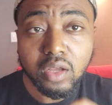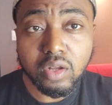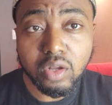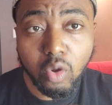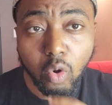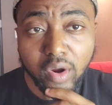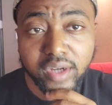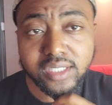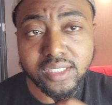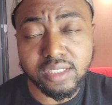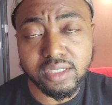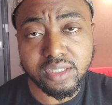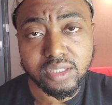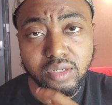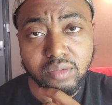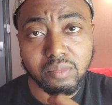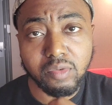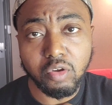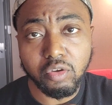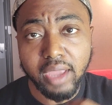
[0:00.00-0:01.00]
court
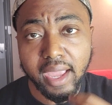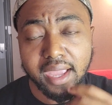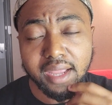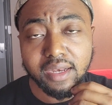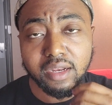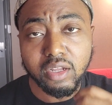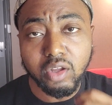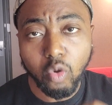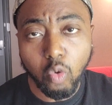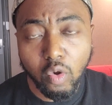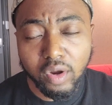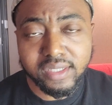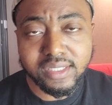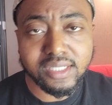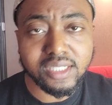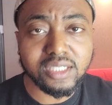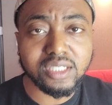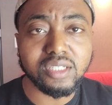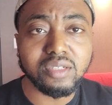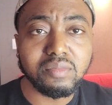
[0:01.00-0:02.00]
system, okay? The court
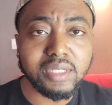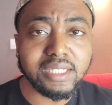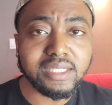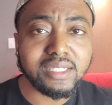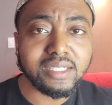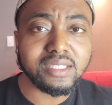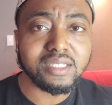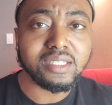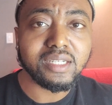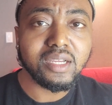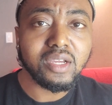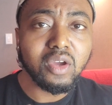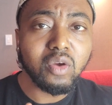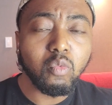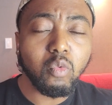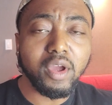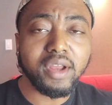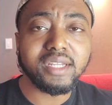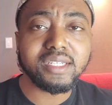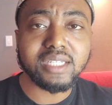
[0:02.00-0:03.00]
system, this is
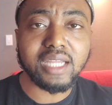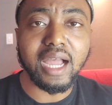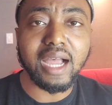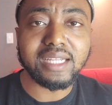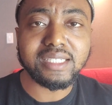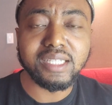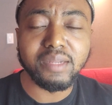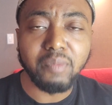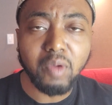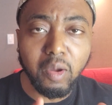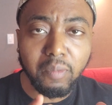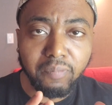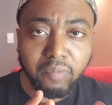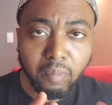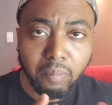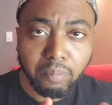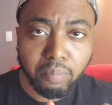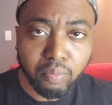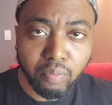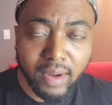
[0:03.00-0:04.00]
where this concept of
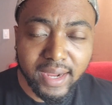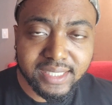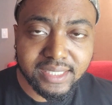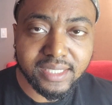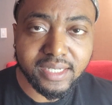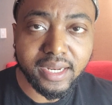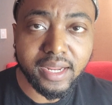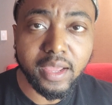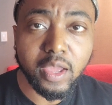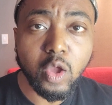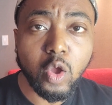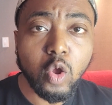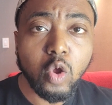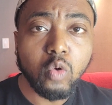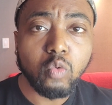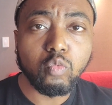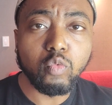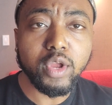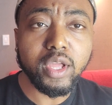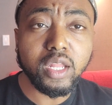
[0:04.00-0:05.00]
precedent
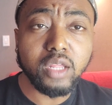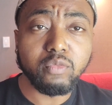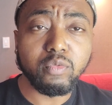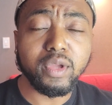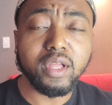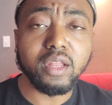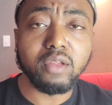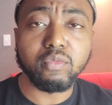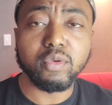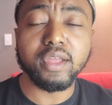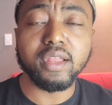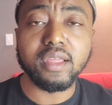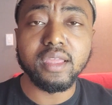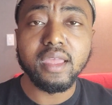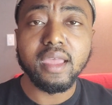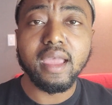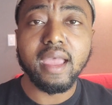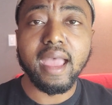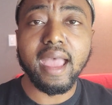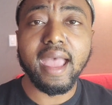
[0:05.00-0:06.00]
really, really,
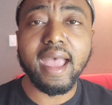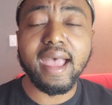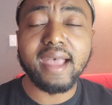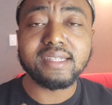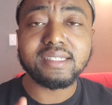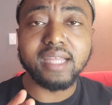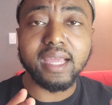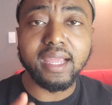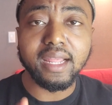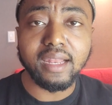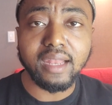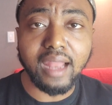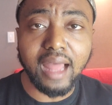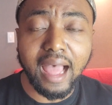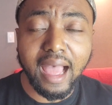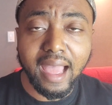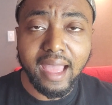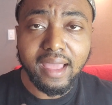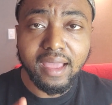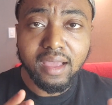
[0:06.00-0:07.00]
really has a
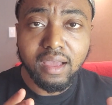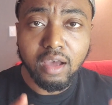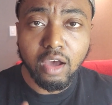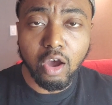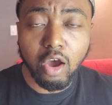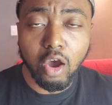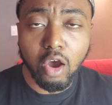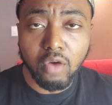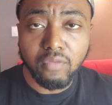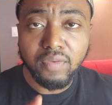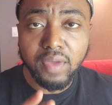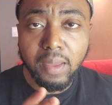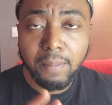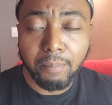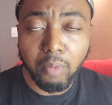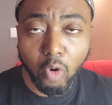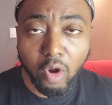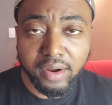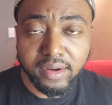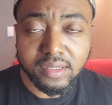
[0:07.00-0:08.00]
lot of
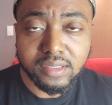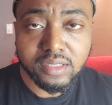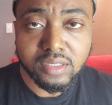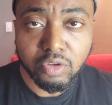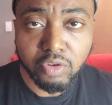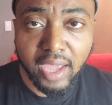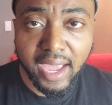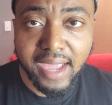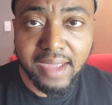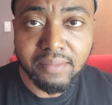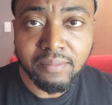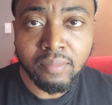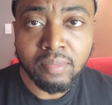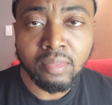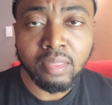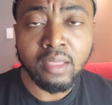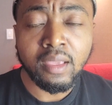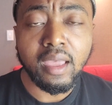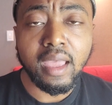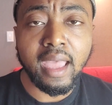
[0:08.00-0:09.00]
importance, okay?
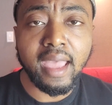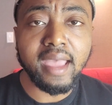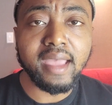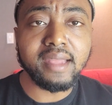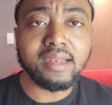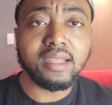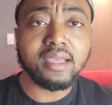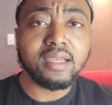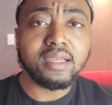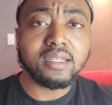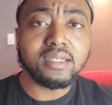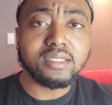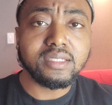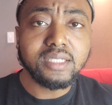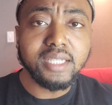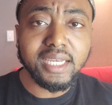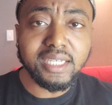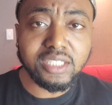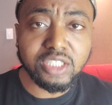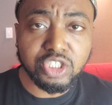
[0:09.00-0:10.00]
And
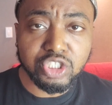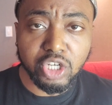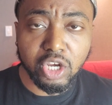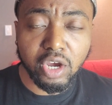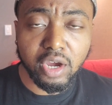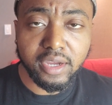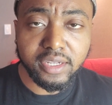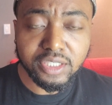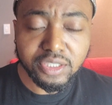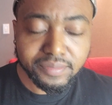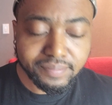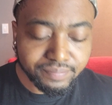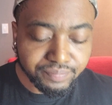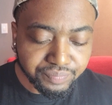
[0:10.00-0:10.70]
this judge,